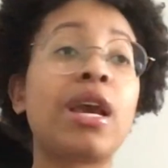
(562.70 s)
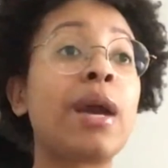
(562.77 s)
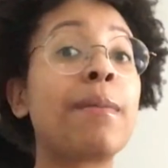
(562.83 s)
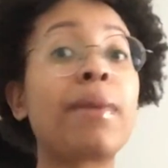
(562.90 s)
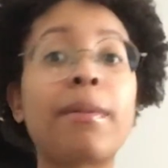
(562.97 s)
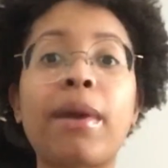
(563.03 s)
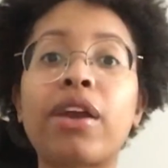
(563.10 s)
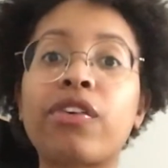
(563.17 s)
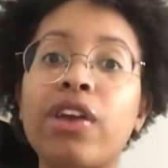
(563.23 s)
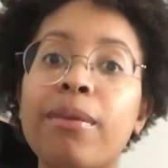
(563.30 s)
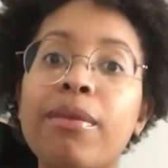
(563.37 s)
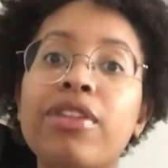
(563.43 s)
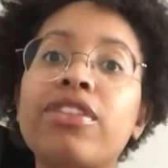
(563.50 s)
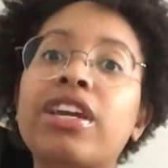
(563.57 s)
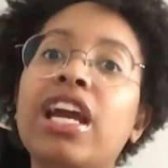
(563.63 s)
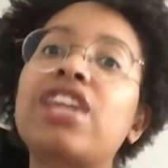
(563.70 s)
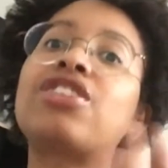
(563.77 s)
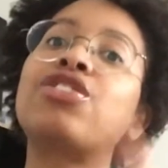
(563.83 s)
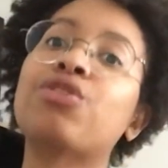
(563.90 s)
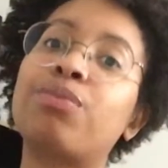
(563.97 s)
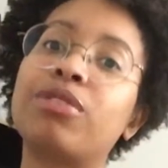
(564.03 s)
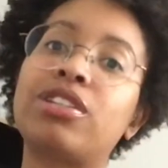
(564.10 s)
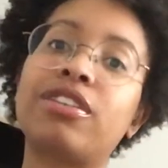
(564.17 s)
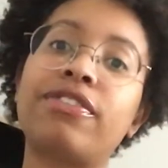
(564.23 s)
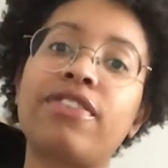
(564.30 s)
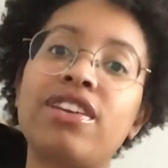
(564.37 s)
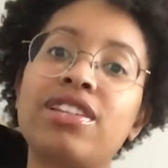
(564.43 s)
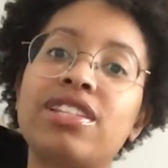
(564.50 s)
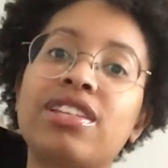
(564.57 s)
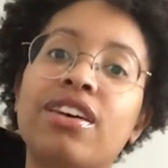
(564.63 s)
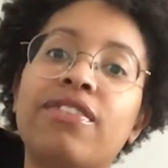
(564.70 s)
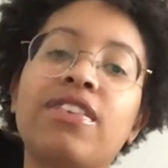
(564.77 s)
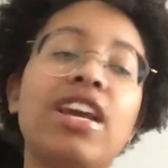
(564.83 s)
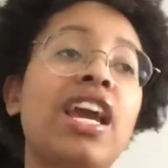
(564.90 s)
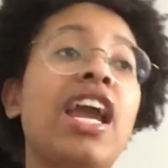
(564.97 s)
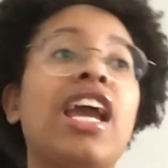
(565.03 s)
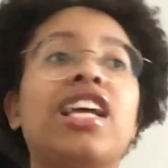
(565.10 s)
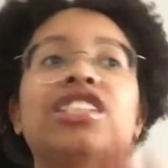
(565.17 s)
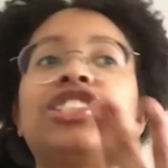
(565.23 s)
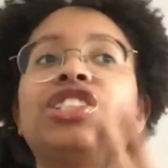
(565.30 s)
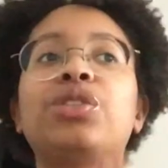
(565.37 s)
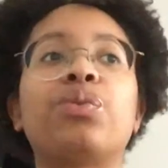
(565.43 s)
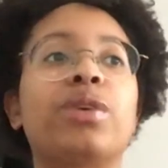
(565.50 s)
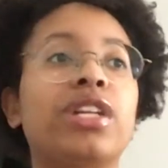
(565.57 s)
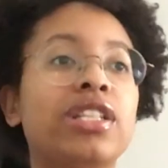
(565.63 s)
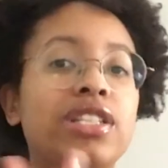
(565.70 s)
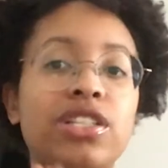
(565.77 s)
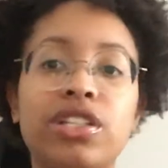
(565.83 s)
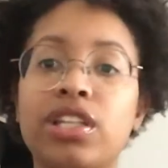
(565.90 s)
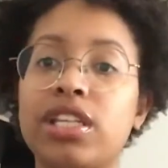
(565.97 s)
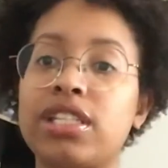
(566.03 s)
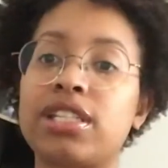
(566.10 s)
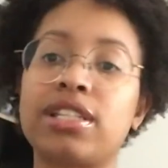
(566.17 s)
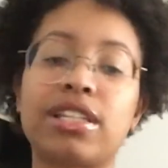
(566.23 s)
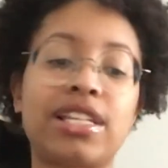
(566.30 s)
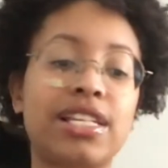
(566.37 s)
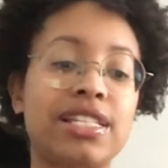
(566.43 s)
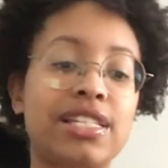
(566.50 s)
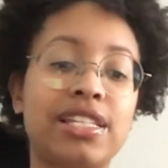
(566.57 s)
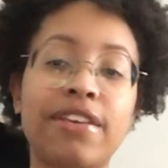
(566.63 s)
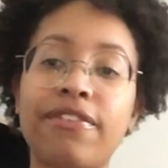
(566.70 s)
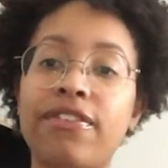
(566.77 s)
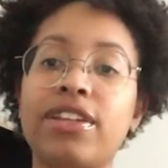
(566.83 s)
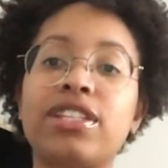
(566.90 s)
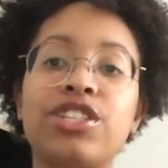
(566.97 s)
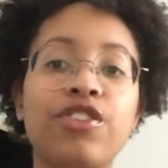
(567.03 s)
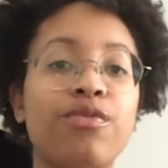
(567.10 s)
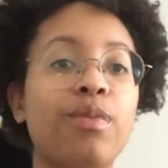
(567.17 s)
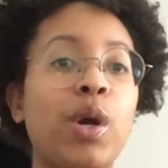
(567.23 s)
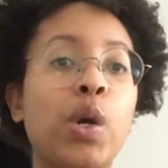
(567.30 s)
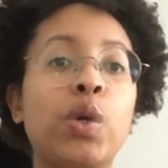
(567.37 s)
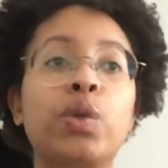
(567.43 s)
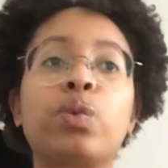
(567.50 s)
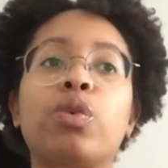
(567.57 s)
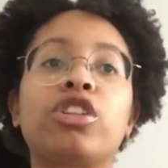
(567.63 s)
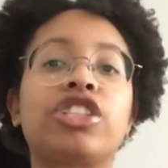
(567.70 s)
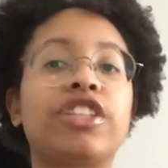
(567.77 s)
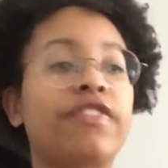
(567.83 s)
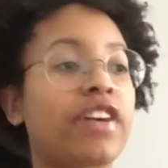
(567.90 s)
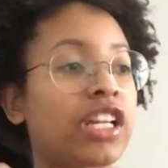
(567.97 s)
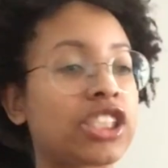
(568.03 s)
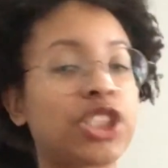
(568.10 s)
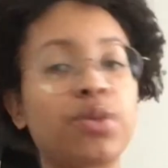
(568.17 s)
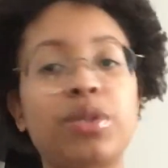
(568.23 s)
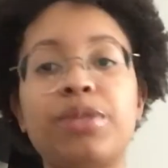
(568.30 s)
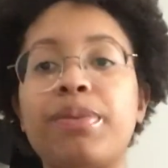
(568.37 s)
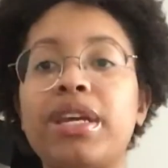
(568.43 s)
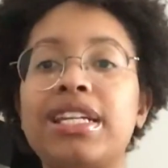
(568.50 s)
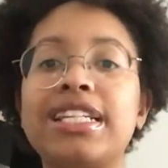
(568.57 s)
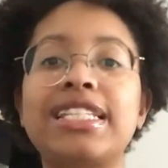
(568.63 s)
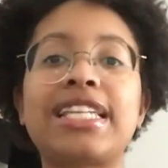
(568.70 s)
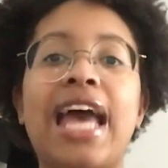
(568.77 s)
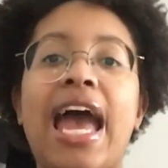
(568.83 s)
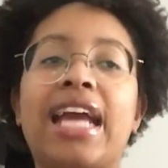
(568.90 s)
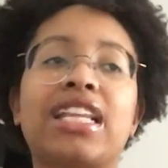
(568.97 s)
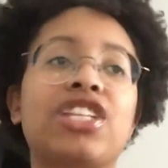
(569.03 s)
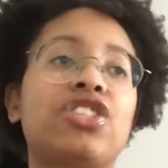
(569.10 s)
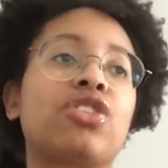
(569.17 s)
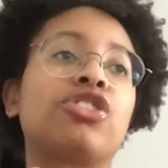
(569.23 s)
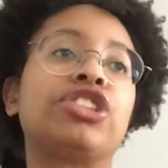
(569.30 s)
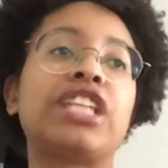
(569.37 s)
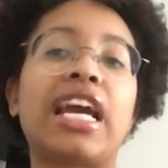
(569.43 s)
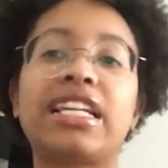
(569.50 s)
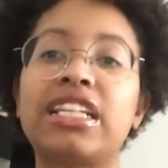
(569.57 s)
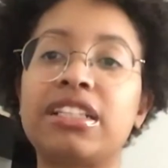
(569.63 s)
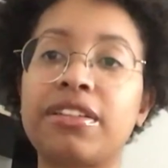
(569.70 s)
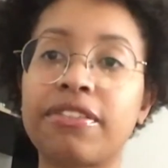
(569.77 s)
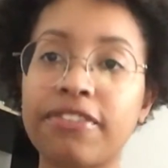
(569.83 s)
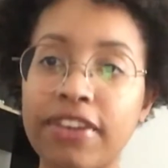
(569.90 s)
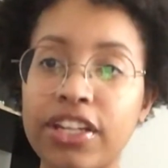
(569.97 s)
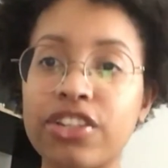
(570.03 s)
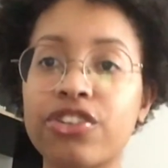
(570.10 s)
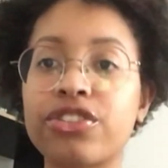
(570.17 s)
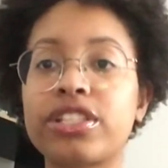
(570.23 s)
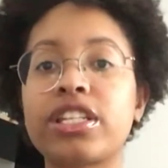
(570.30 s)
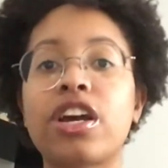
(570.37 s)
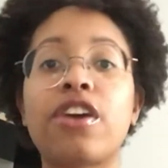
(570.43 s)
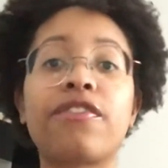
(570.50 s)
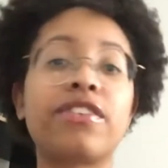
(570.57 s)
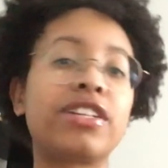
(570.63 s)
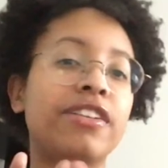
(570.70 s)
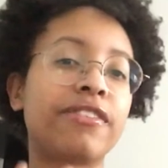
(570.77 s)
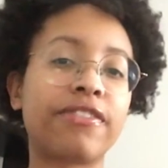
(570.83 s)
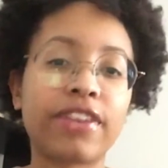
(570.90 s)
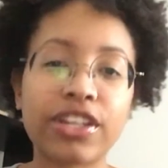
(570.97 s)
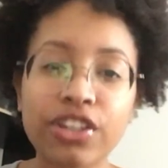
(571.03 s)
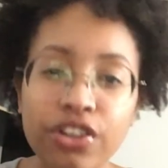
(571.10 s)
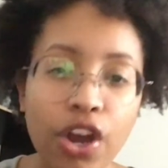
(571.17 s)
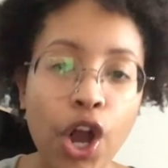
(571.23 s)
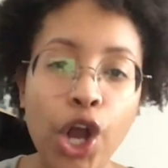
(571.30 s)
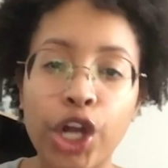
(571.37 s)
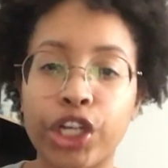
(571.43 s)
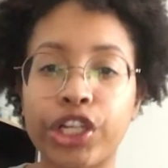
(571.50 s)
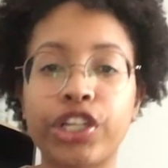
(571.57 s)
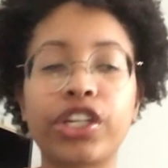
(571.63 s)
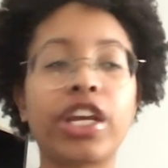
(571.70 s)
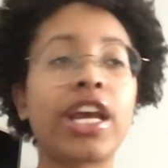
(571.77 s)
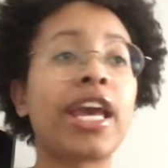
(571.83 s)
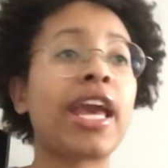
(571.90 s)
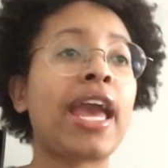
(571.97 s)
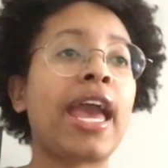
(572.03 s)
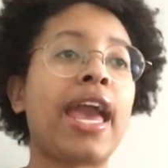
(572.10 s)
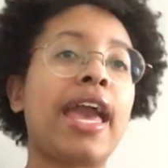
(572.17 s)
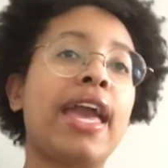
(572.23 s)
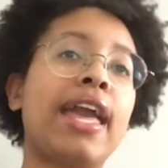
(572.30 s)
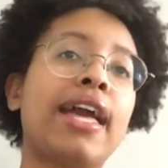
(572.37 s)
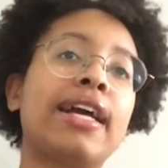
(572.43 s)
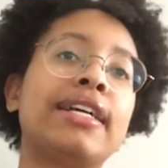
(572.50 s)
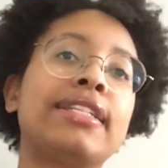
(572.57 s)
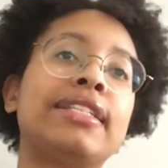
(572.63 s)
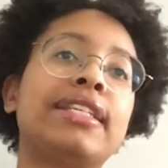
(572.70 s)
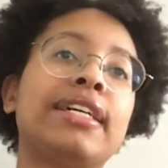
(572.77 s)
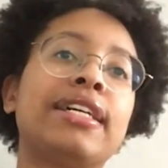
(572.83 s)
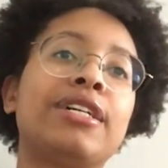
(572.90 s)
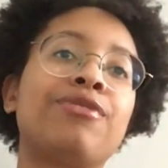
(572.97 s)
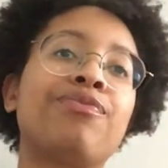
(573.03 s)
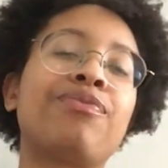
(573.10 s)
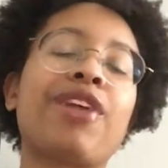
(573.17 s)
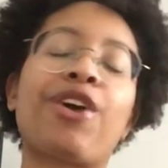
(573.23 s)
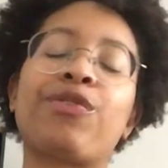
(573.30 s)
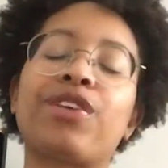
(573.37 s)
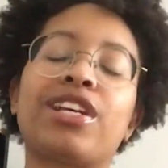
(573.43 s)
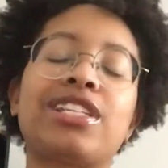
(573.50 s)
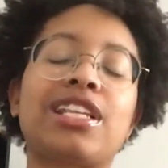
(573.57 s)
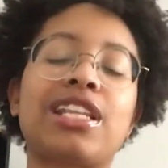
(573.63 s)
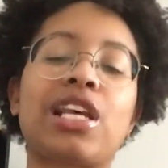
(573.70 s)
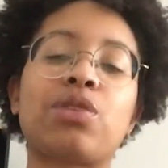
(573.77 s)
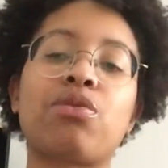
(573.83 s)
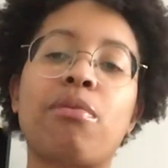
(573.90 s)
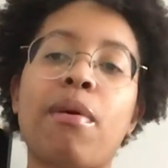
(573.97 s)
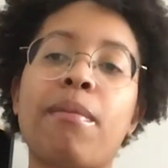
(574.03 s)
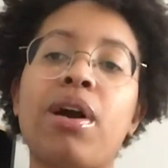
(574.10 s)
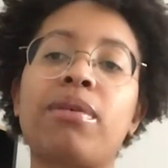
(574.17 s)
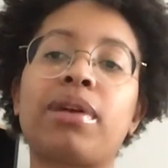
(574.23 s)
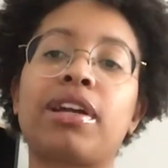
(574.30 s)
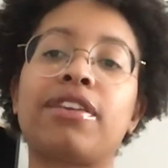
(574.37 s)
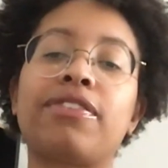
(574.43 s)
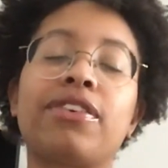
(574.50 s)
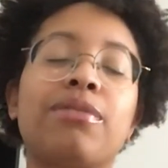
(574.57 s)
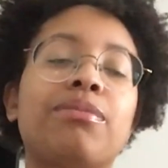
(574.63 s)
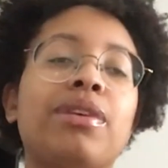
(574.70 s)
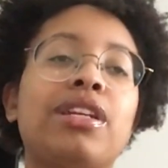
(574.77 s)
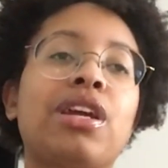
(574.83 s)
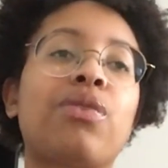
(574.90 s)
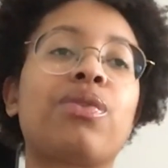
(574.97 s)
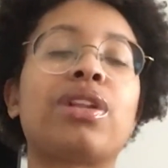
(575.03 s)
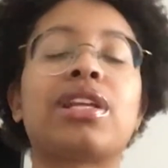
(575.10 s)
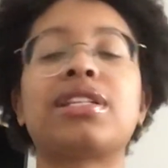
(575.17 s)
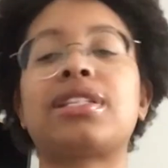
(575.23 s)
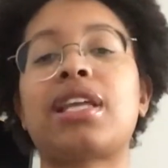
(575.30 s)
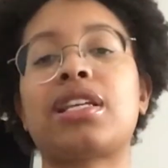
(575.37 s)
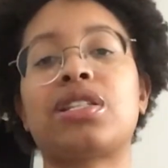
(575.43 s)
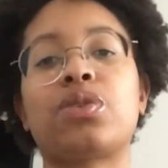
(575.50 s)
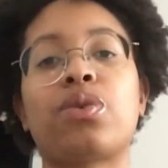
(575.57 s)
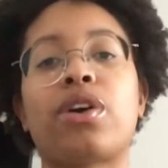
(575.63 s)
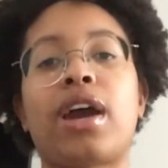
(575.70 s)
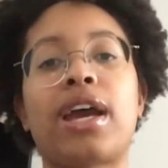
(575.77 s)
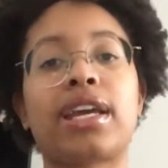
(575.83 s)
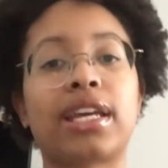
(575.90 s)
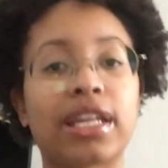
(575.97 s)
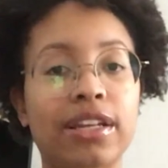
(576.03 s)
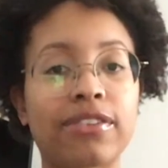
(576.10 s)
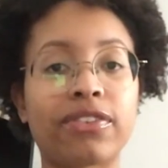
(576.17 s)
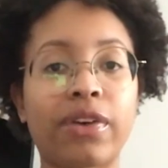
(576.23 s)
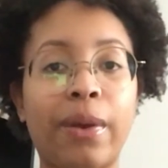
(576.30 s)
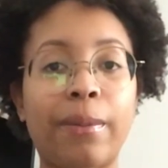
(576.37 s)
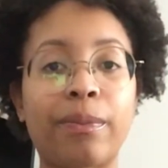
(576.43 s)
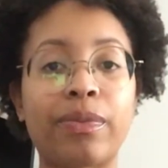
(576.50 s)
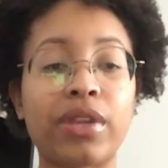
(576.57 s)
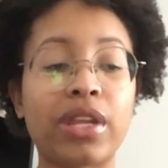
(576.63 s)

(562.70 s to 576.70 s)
But my grandmother got super defensive. And she went into this defensive mode where she felt like she was being attacked. And so she had to defend herself and defend her honor. And I realized that's where my mom got it from. And I realized that's where I get it from.